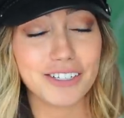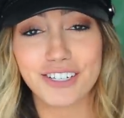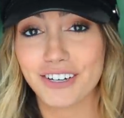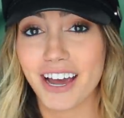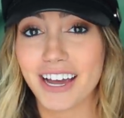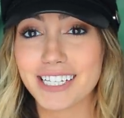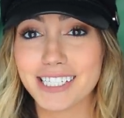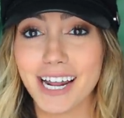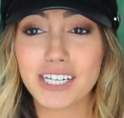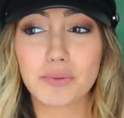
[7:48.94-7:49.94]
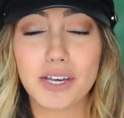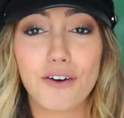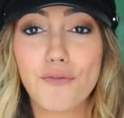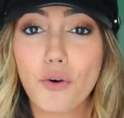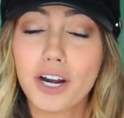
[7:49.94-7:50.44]
I'll see you guys next
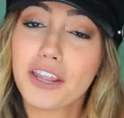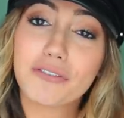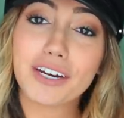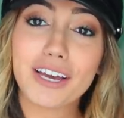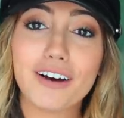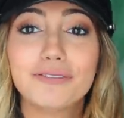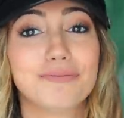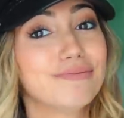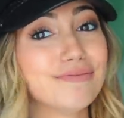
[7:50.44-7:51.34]
week for another video.